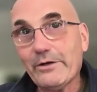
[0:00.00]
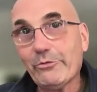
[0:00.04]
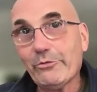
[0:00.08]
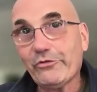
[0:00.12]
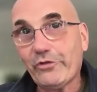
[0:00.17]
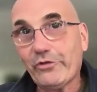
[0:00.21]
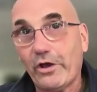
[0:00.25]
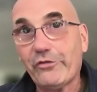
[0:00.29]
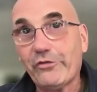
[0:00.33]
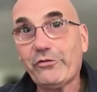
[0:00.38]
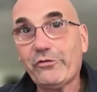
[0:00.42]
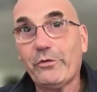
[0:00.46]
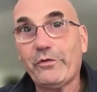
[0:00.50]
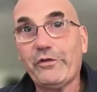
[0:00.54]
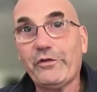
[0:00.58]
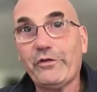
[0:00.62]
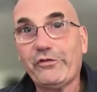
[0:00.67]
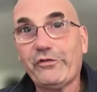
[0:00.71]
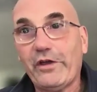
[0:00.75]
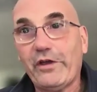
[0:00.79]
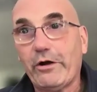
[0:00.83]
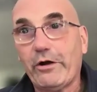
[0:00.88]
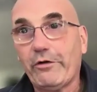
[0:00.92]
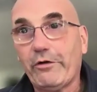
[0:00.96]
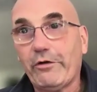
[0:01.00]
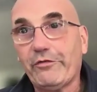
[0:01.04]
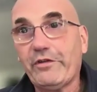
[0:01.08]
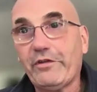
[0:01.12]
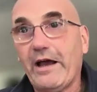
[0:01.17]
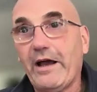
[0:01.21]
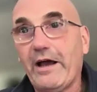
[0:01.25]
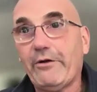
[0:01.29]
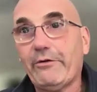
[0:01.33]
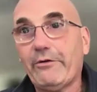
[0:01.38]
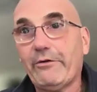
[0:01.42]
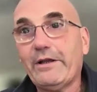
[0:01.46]
was also in the center of
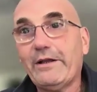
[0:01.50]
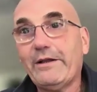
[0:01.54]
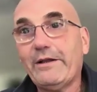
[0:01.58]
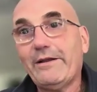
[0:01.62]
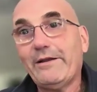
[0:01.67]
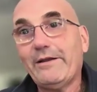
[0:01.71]
town,